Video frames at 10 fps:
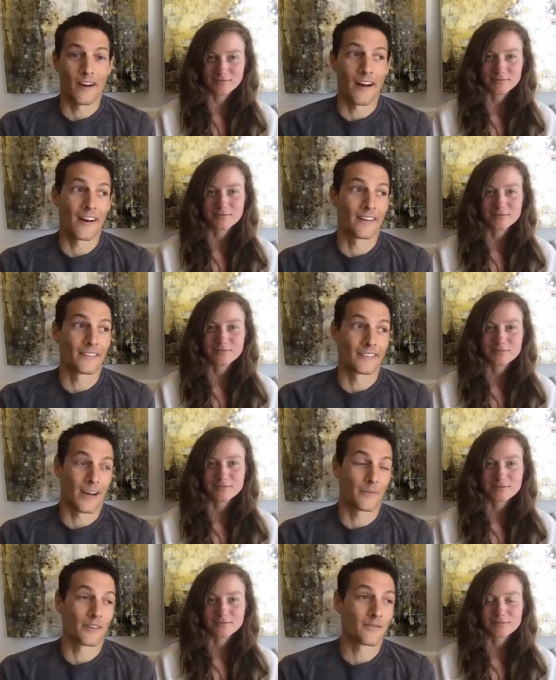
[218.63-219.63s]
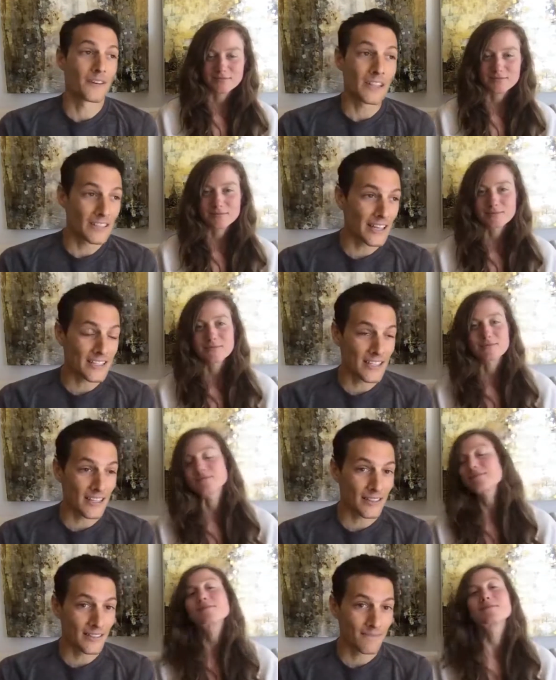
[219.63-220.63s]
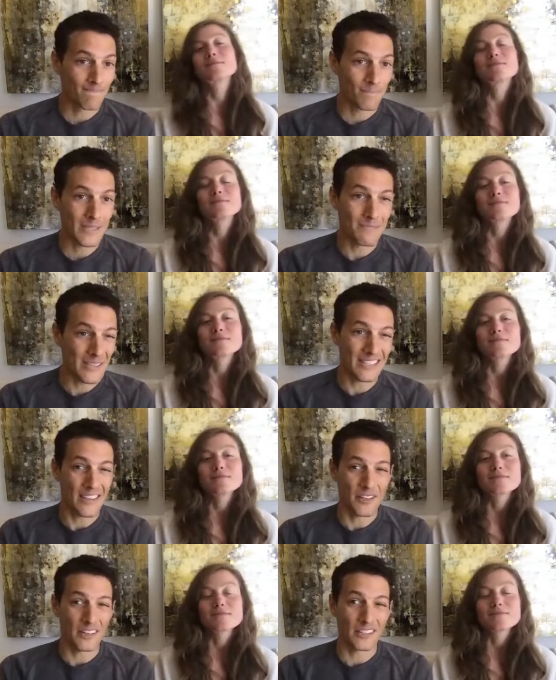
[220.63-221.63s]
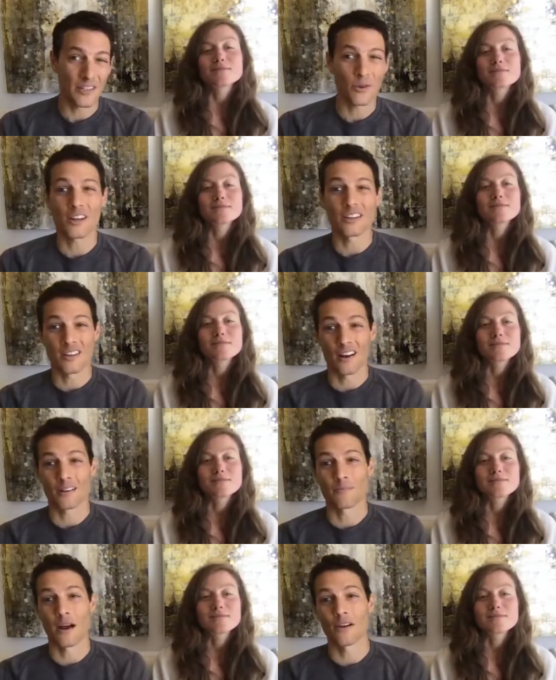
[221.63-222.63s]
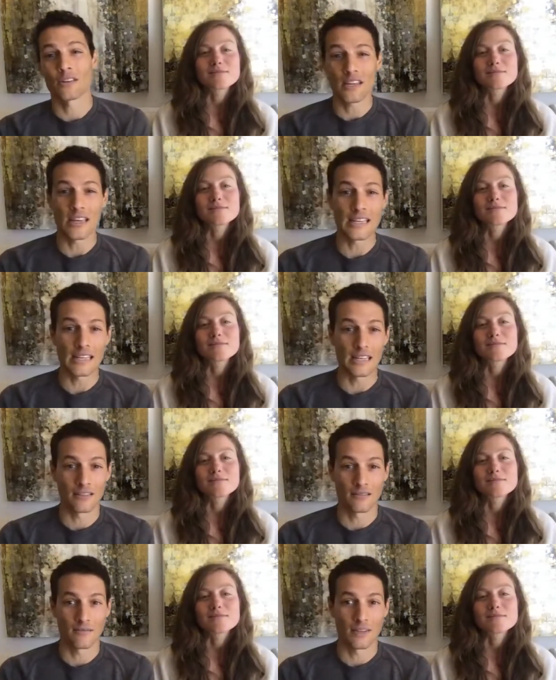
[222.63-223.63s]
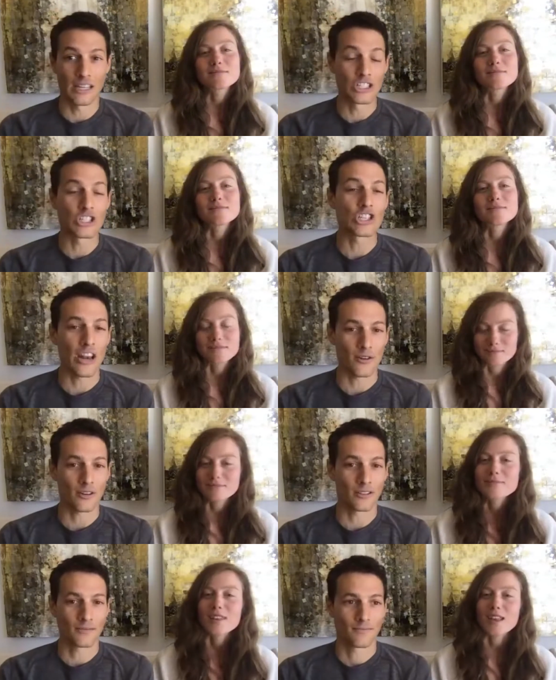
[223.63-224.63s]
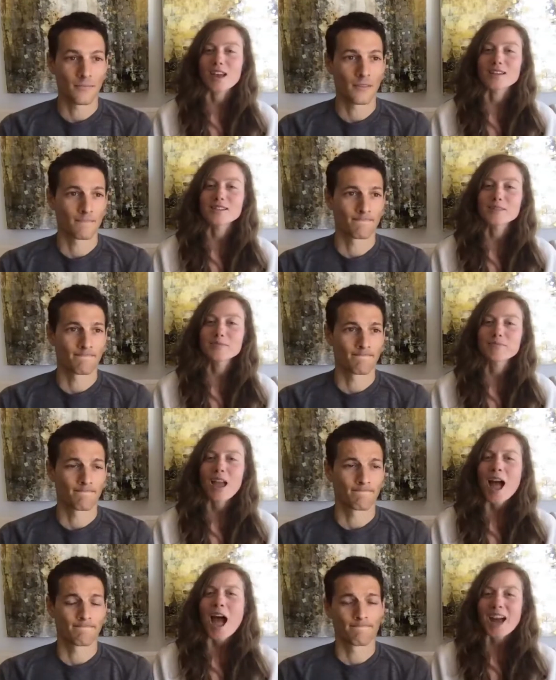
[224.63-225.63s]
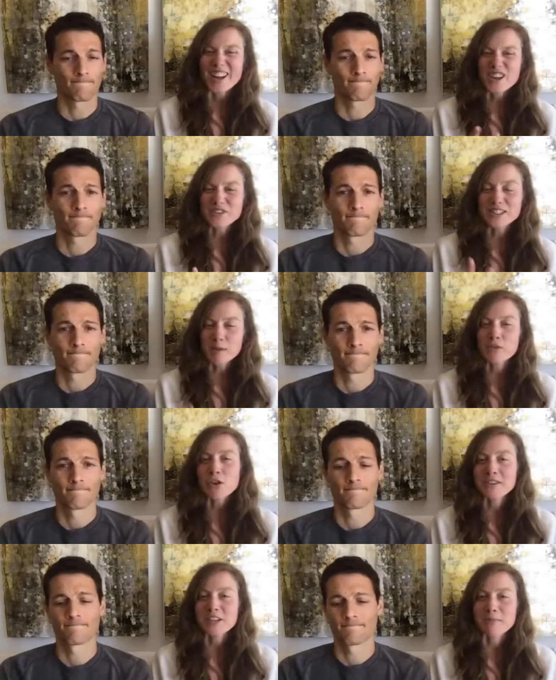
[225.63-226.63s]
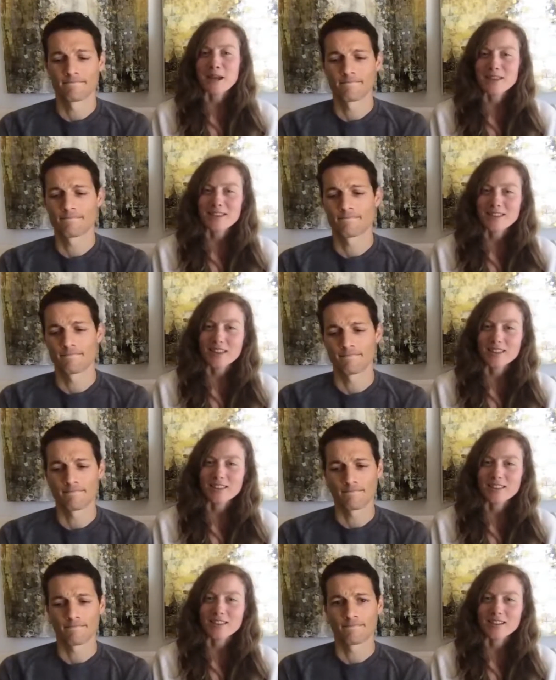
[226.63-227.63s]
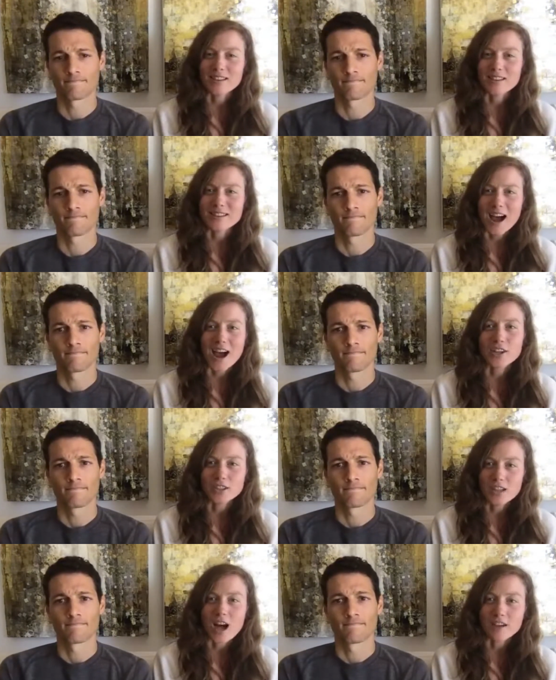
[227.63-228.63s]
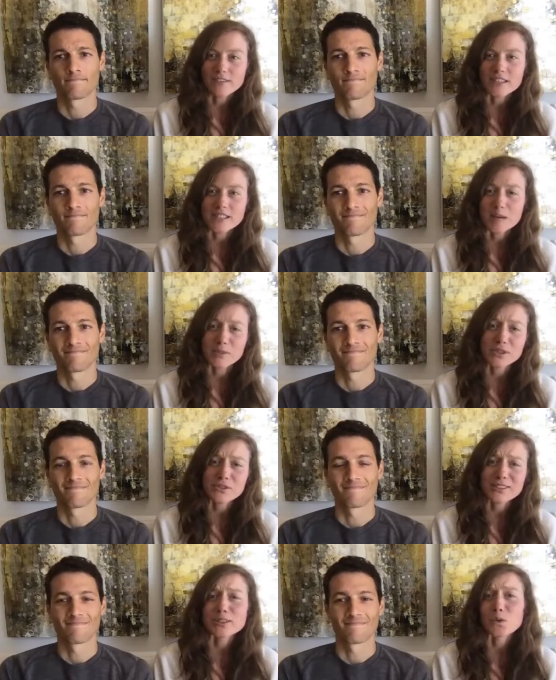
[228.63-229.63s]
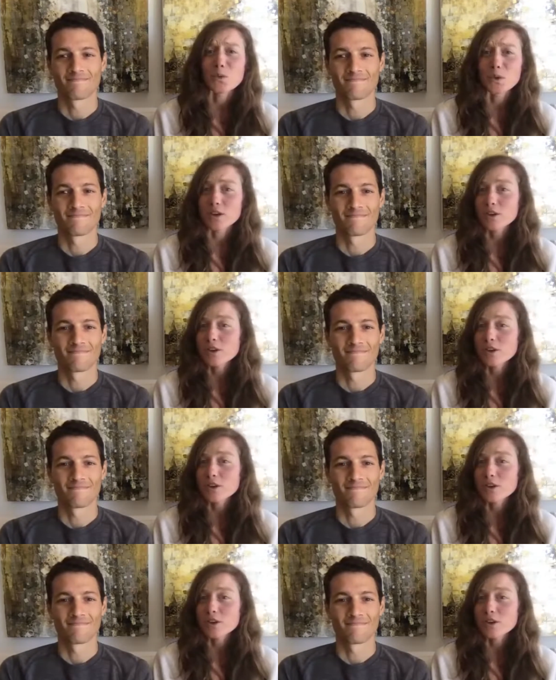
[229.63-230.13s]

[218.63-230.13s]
Speaker 1: on the topic of cleansing specifically, we're going to talk about eating in general.
Speaker 2: Yes. And I know some of you out there might think that the title of this episode is a little weird